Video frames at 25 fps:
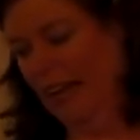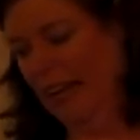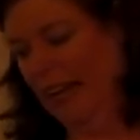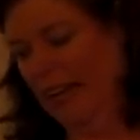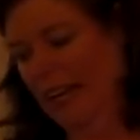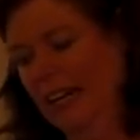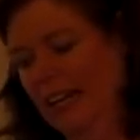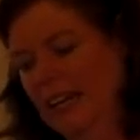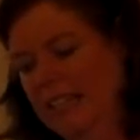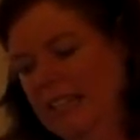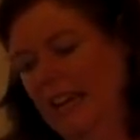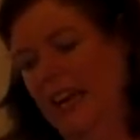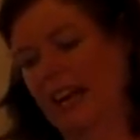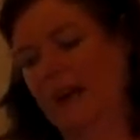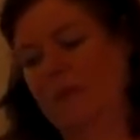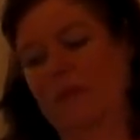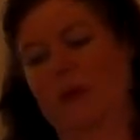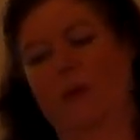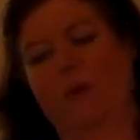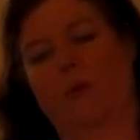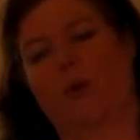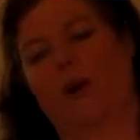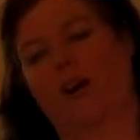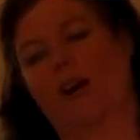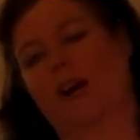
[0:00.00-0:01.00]
Anytime
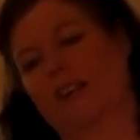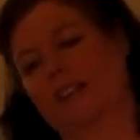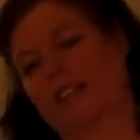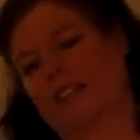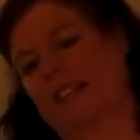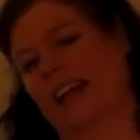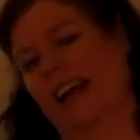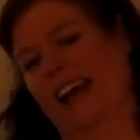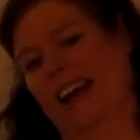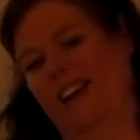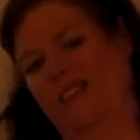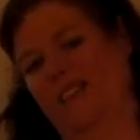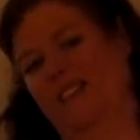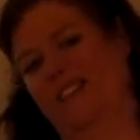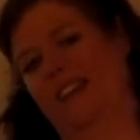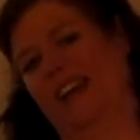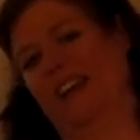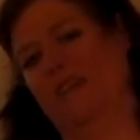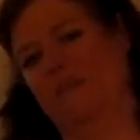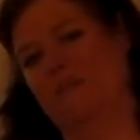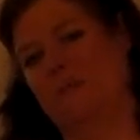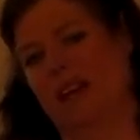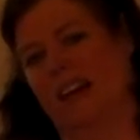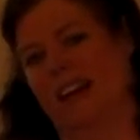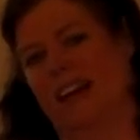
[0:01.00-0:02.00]
that words that have
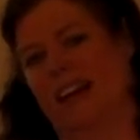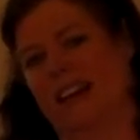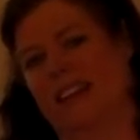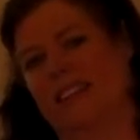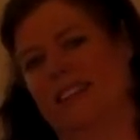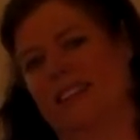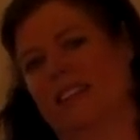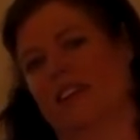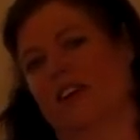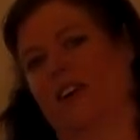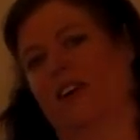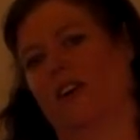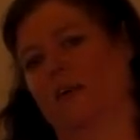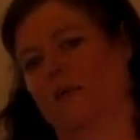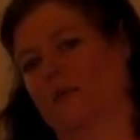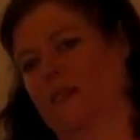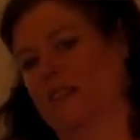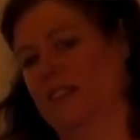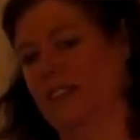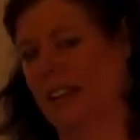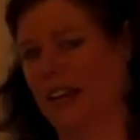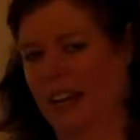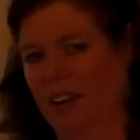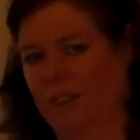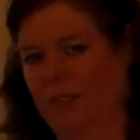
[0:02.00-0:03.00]
same meanings are
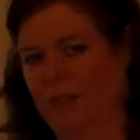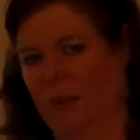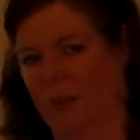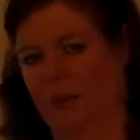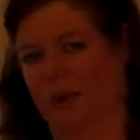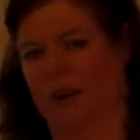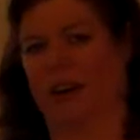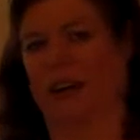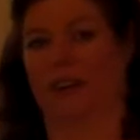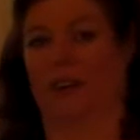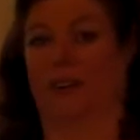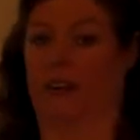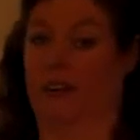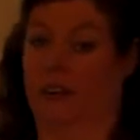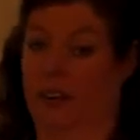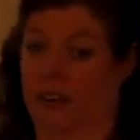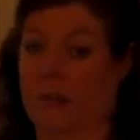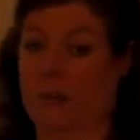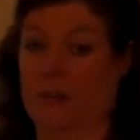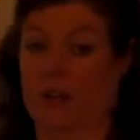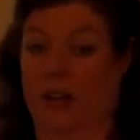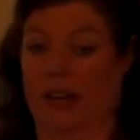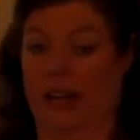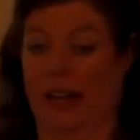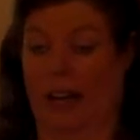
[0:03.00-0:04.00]
mistaken for one another,
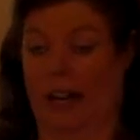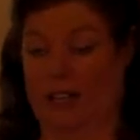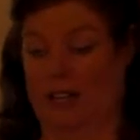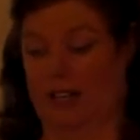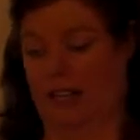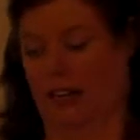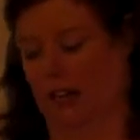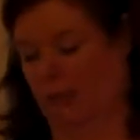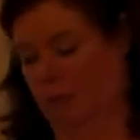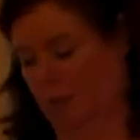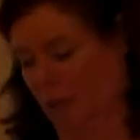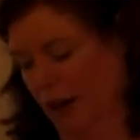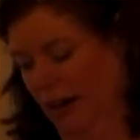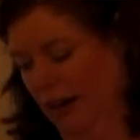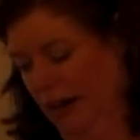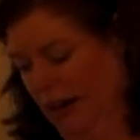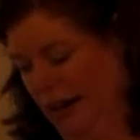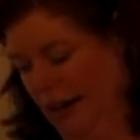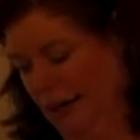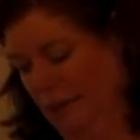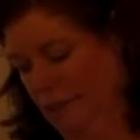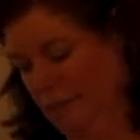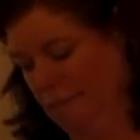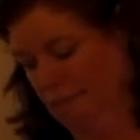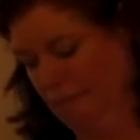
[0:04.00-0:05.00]
communication can break
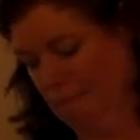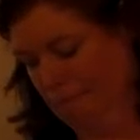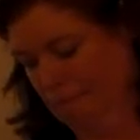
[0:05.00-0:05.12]
down.